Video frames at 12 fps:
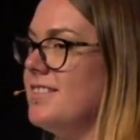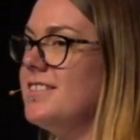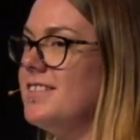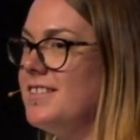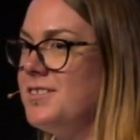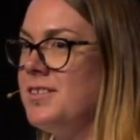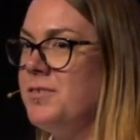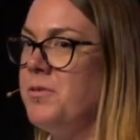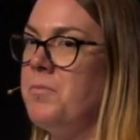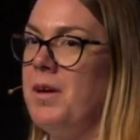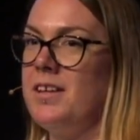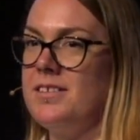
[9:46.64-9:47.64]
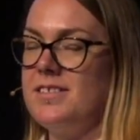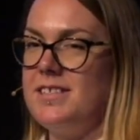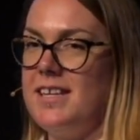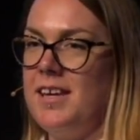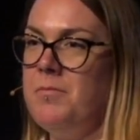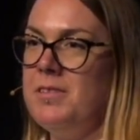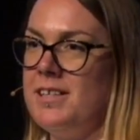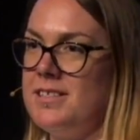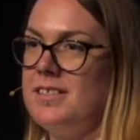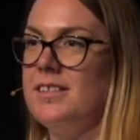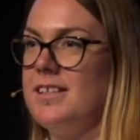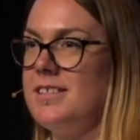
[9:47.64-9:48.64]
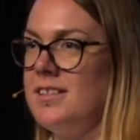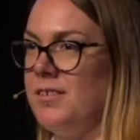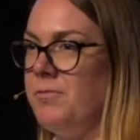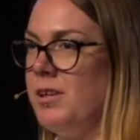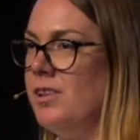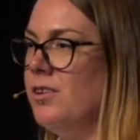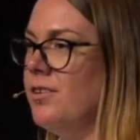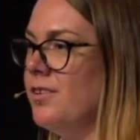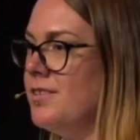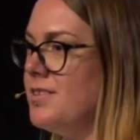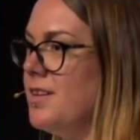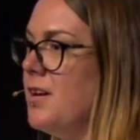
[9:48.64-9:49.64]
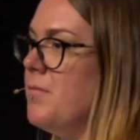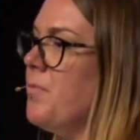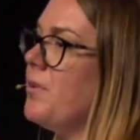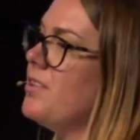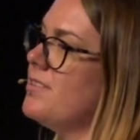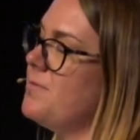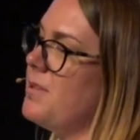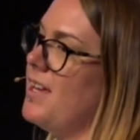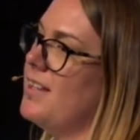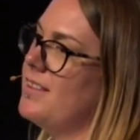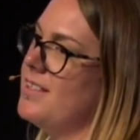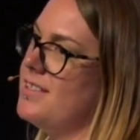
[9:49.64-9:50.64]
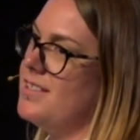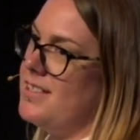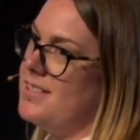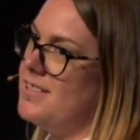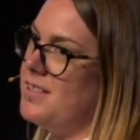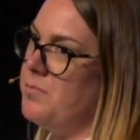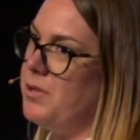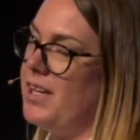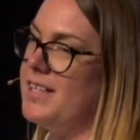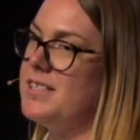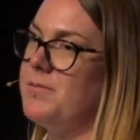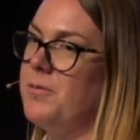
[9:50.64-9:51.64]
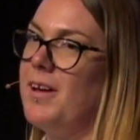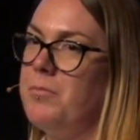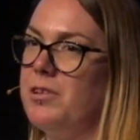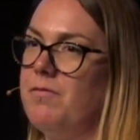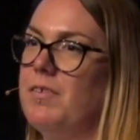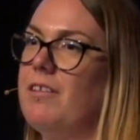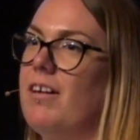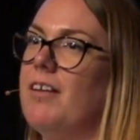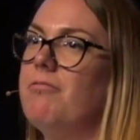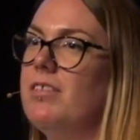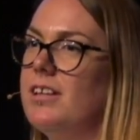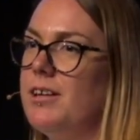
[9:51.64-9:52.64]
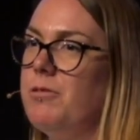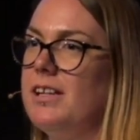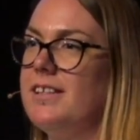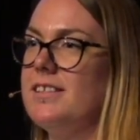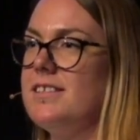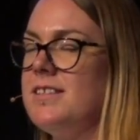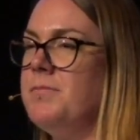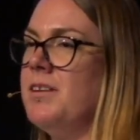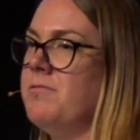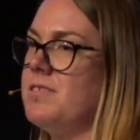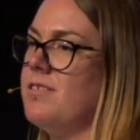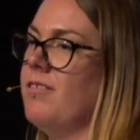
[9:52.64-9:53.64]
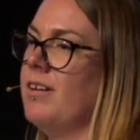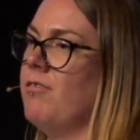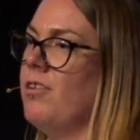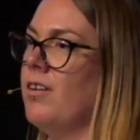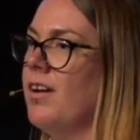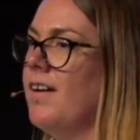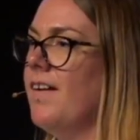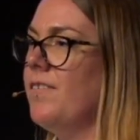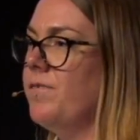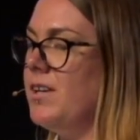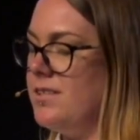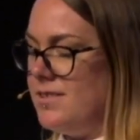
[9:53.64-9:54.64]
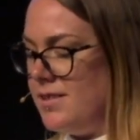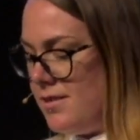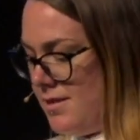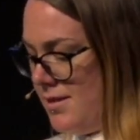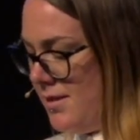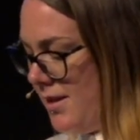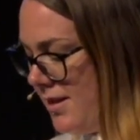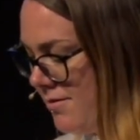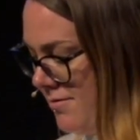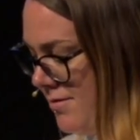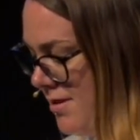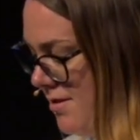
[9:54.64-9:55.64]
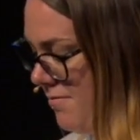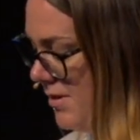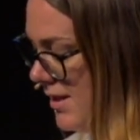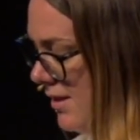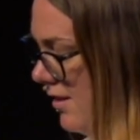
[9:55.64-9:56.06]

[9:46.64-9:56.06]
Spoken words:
a decision that we made as a team, and that's a lesson that we learnt. But because we had these tests in place, we were able to figure out really quickly that something was going wrong, fix it, and get on with our